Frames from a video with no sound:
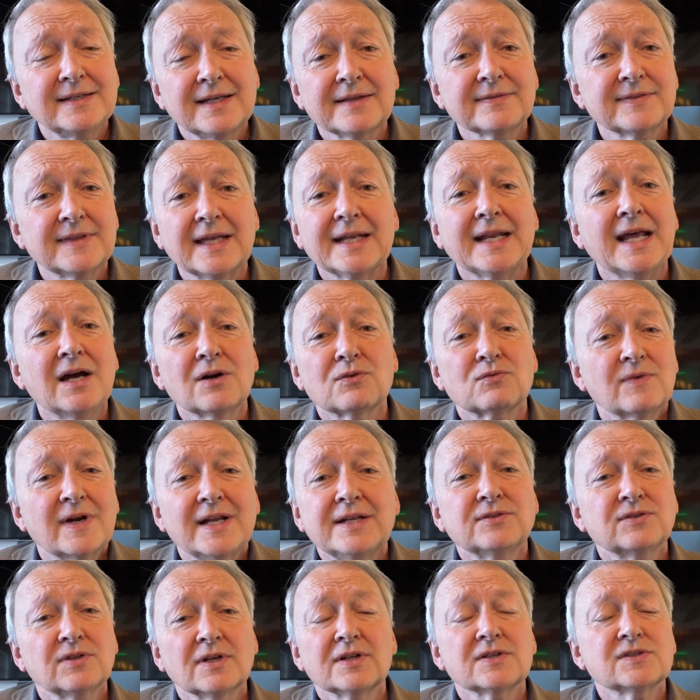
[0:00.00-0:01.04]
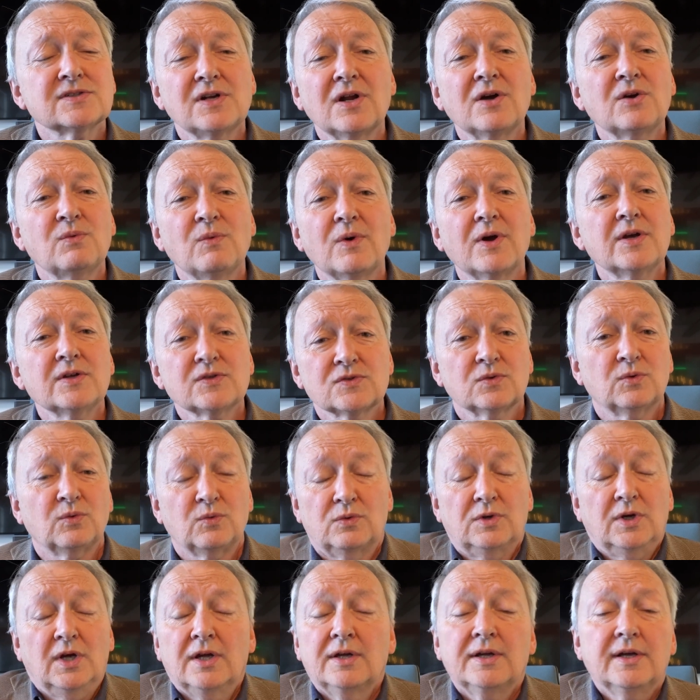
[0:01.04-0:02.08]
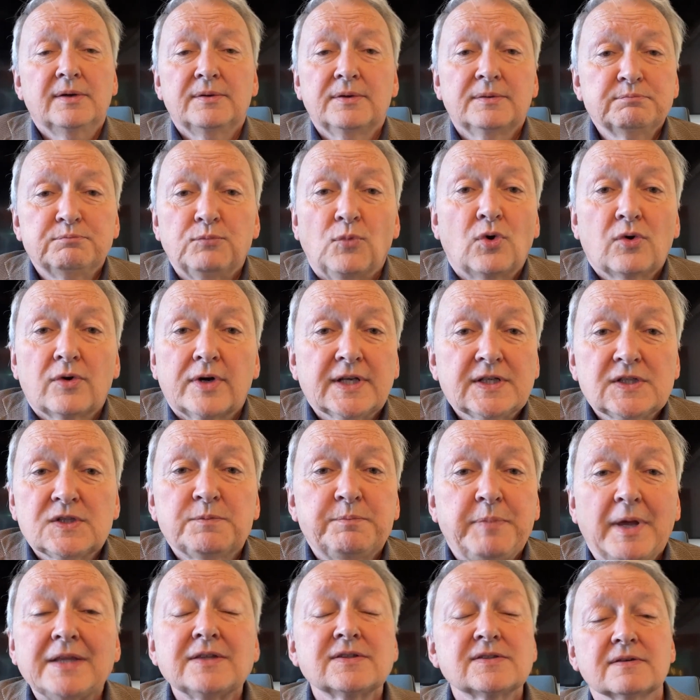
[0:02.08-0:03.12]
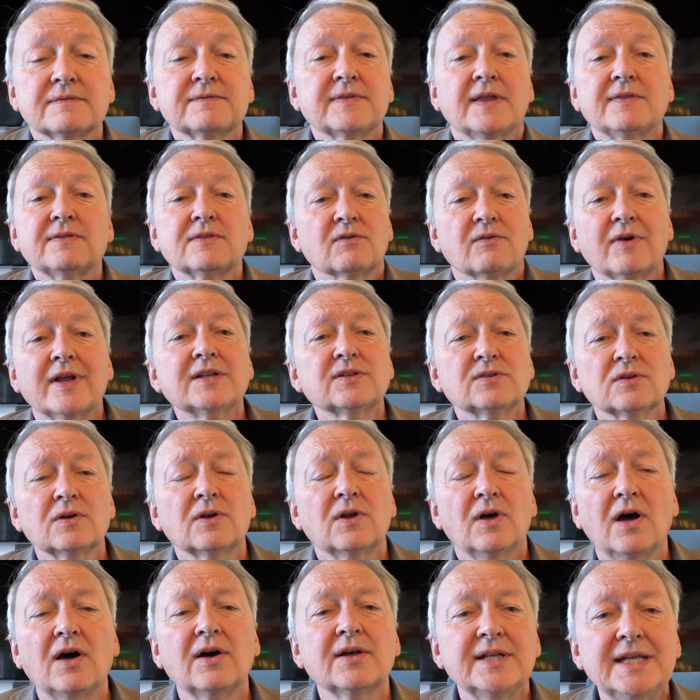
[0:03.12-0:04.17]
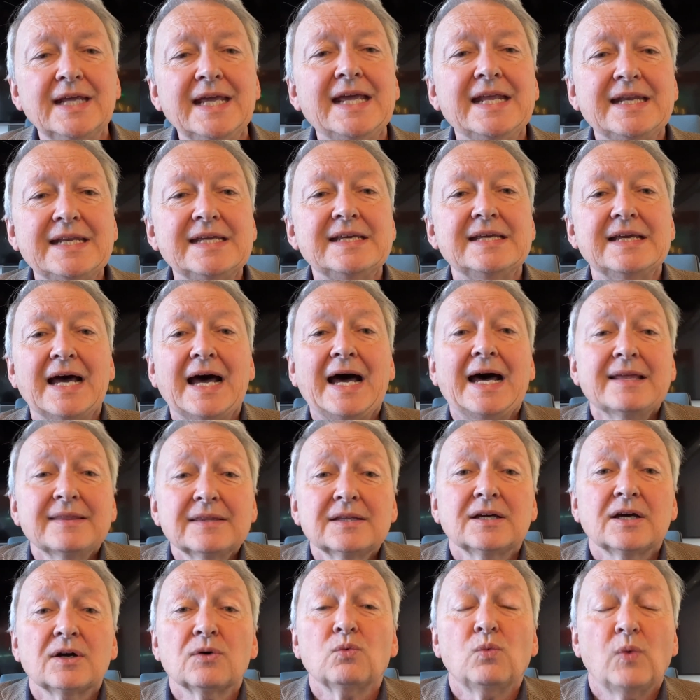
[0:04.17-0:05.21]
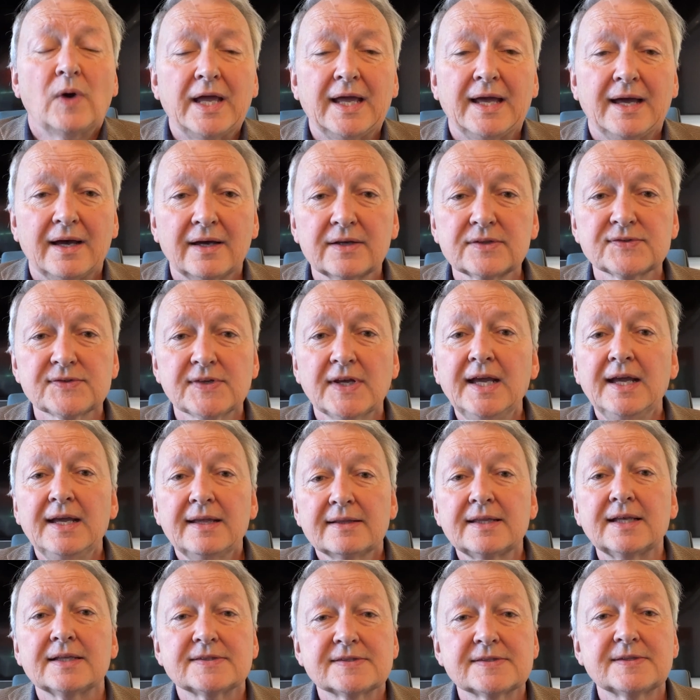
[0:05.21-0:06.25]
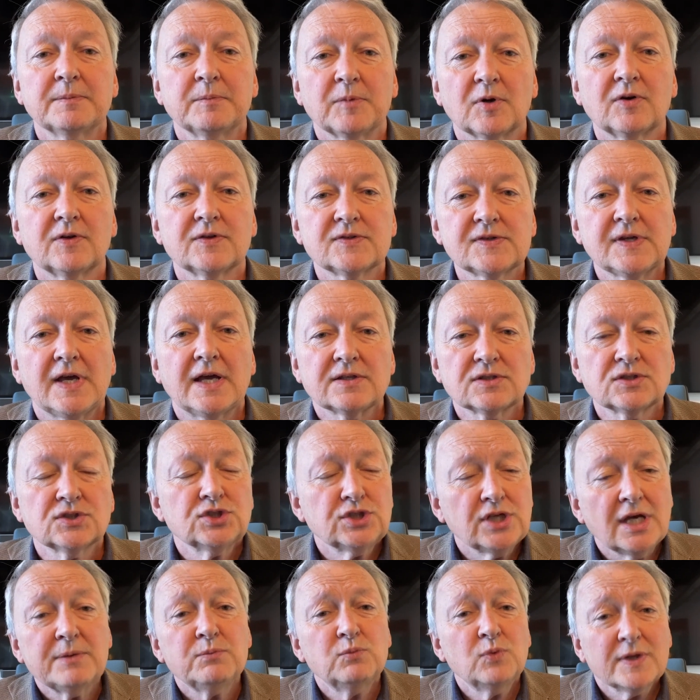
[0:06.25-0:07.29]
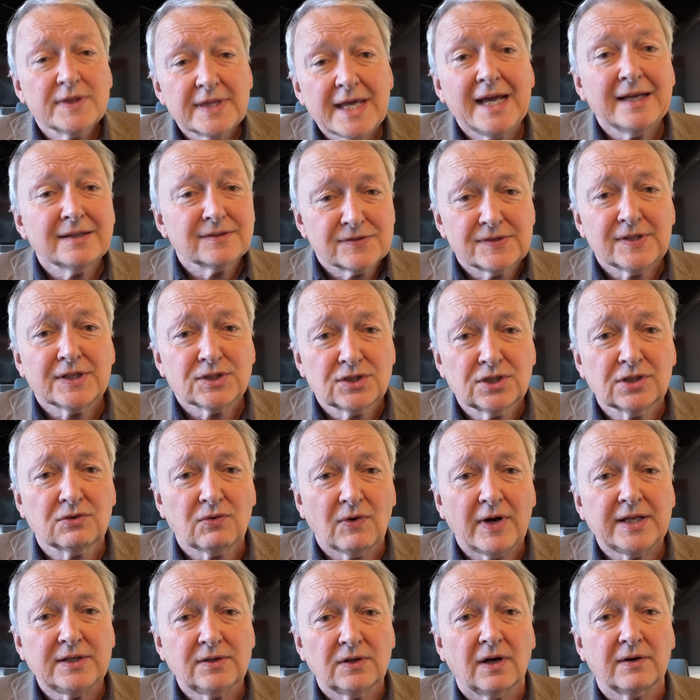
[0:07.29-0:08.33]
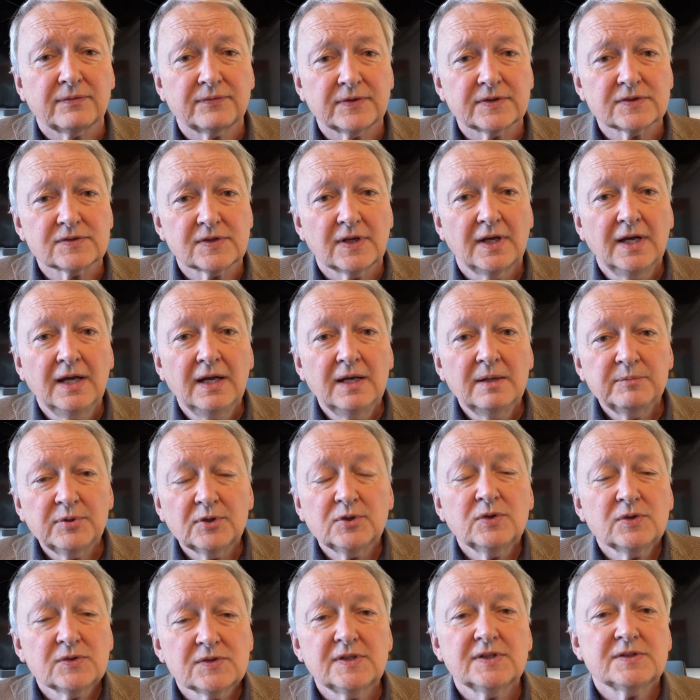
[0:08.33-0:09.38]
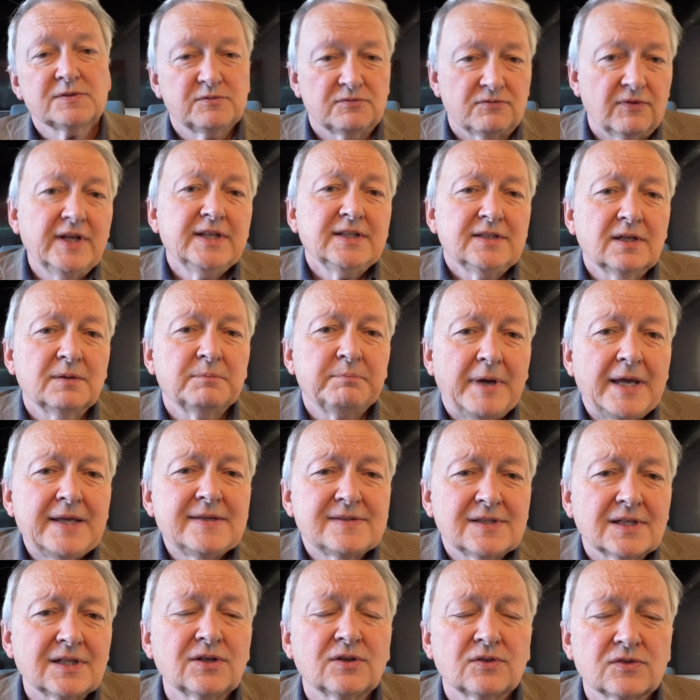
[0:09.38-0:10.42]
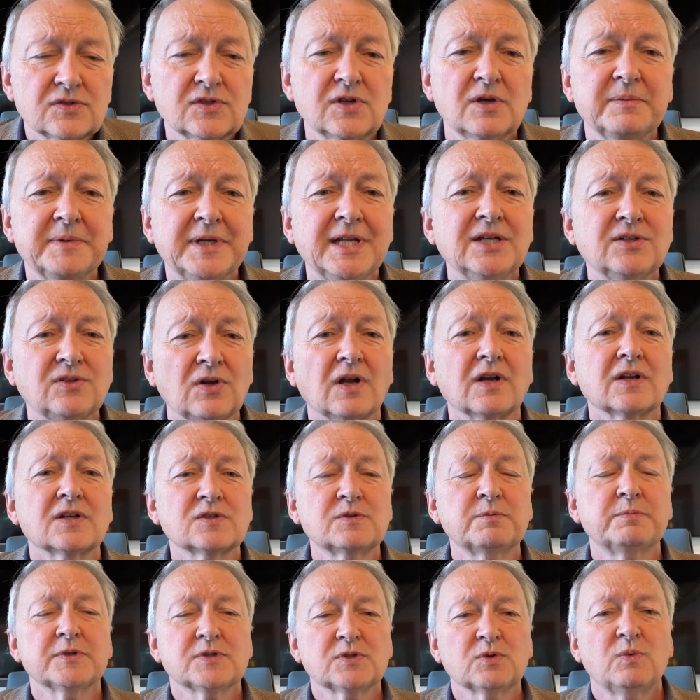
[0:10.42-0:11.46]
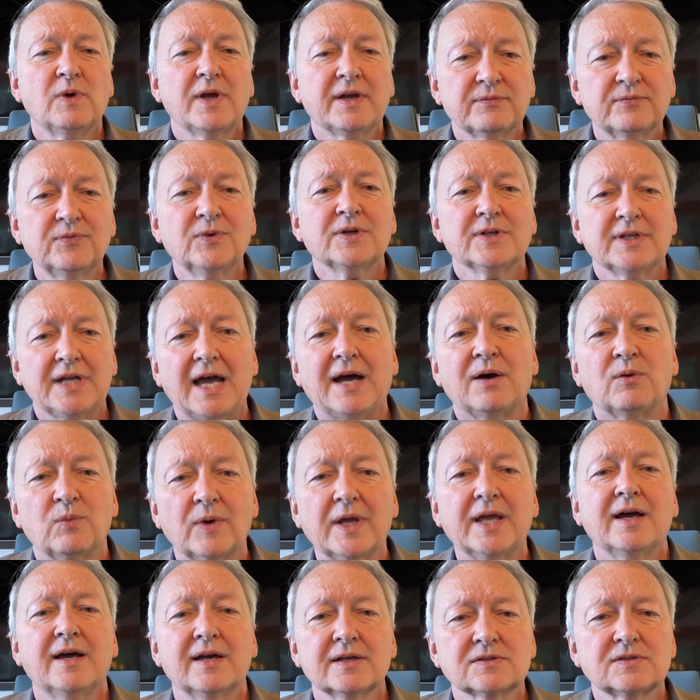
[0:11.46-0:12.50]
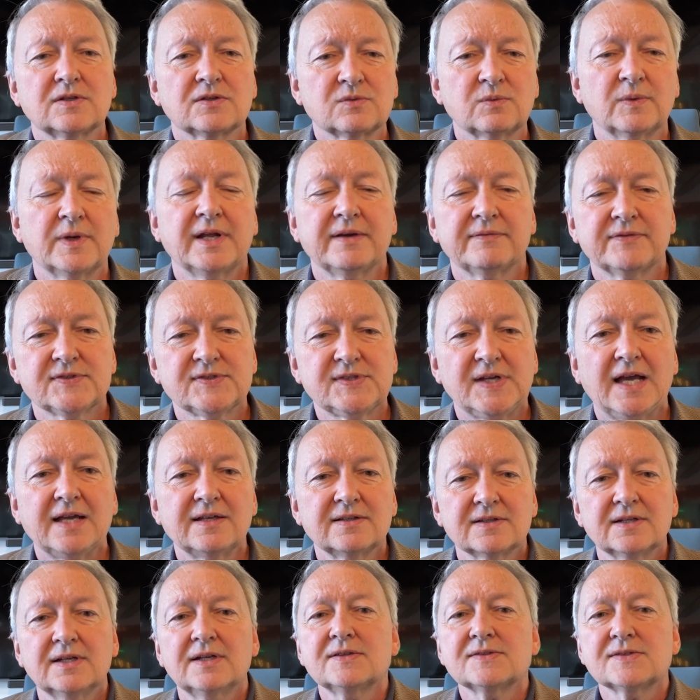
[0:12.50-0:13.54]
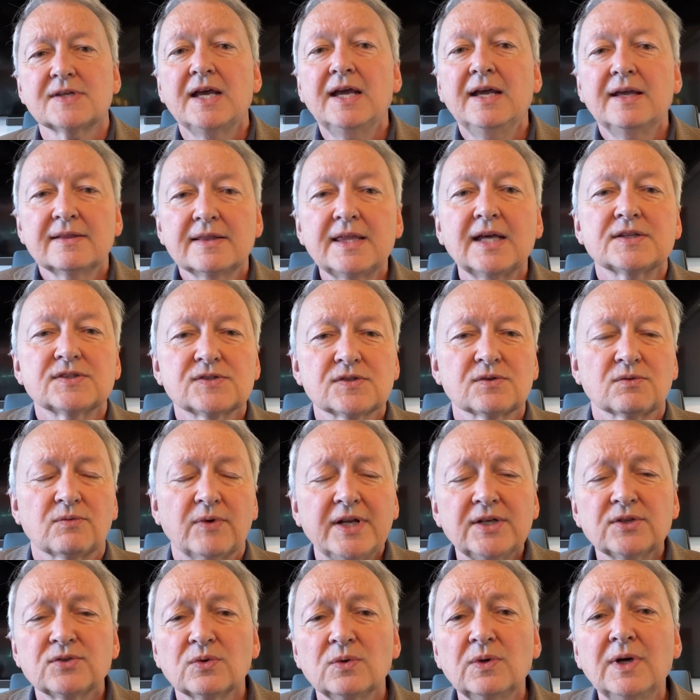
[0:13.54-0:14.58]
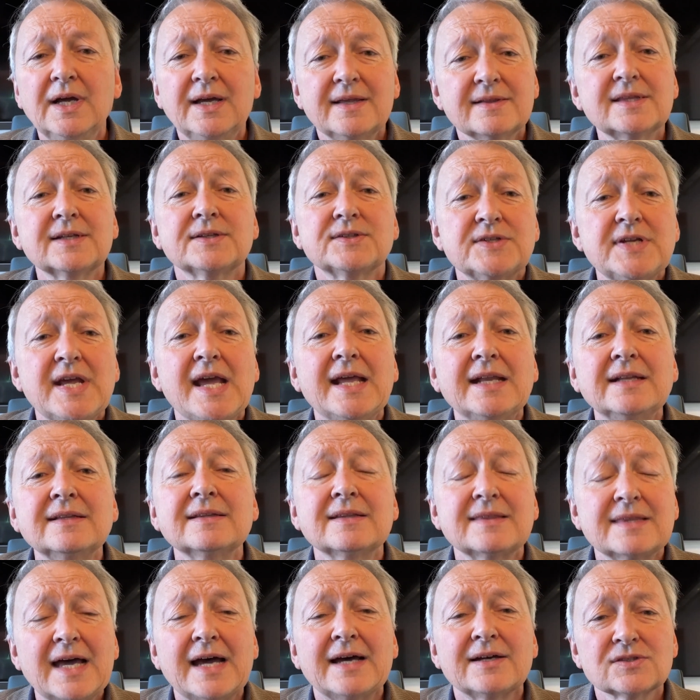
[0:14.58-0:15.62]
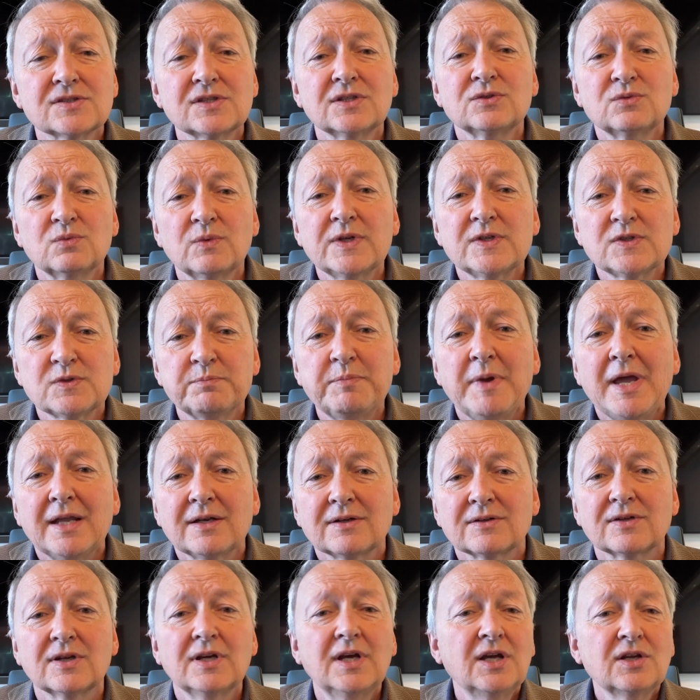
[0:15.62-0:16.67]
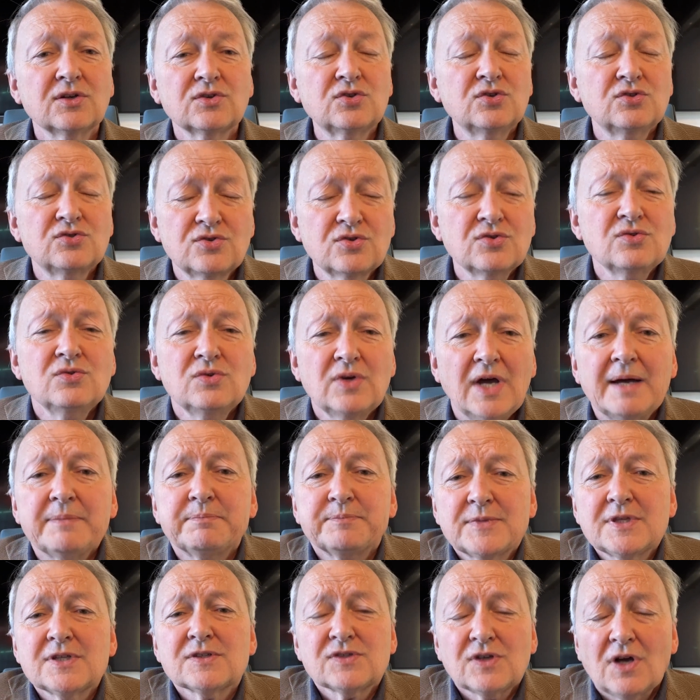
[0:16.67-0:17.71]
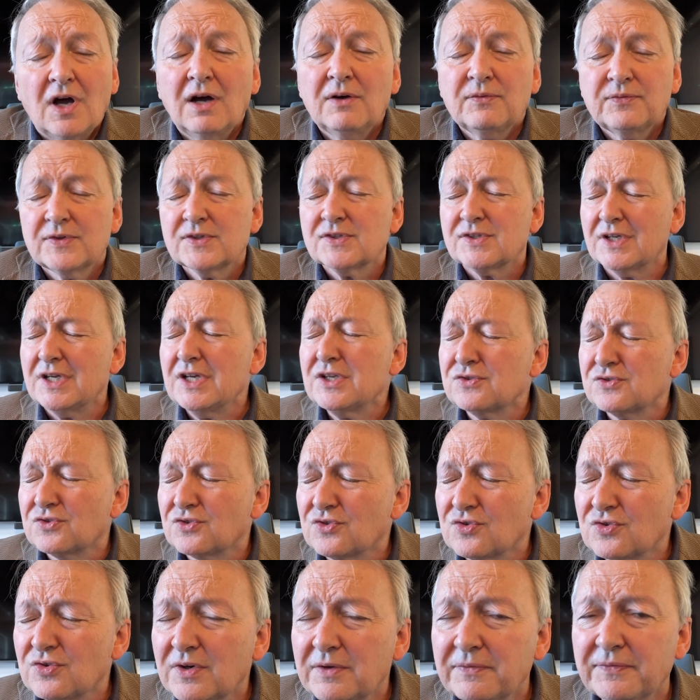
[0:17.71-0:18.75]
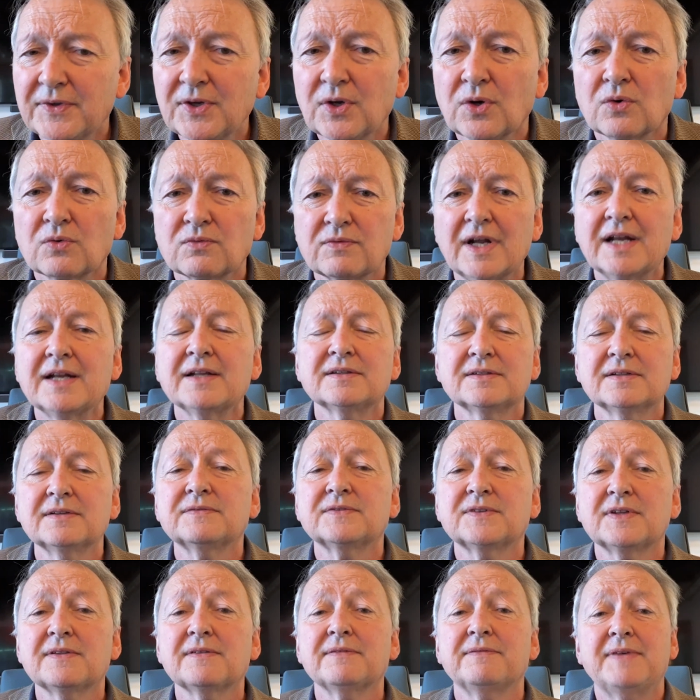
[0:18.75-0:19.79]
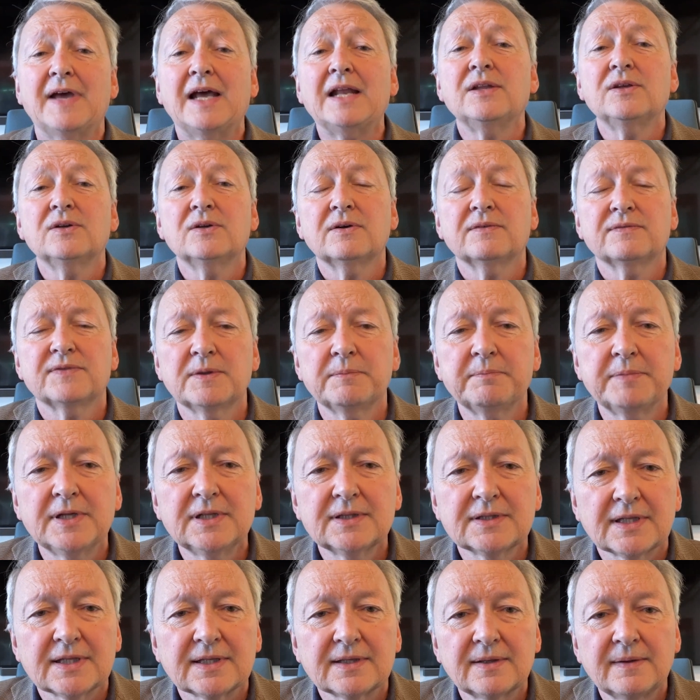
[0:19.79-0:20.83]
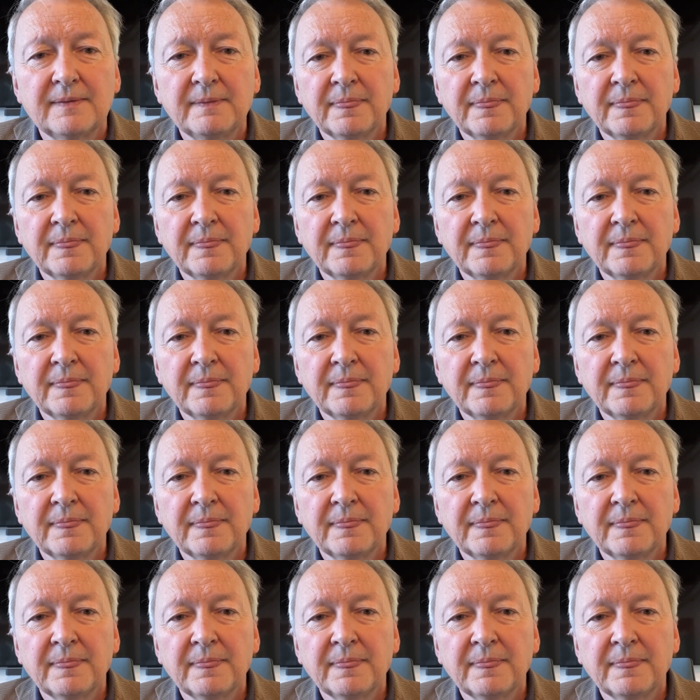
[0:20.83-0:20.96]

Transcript: out that our rental is no worse or more expensive than the rental on any other warehouse that's similar in size and shape without such a great office. Because it's rented basically on so many dollars per square foot. Our warehouse is whatever size it is, that's the rental. The $10,000 we spent to do up this office is trivial relative to the value of the building.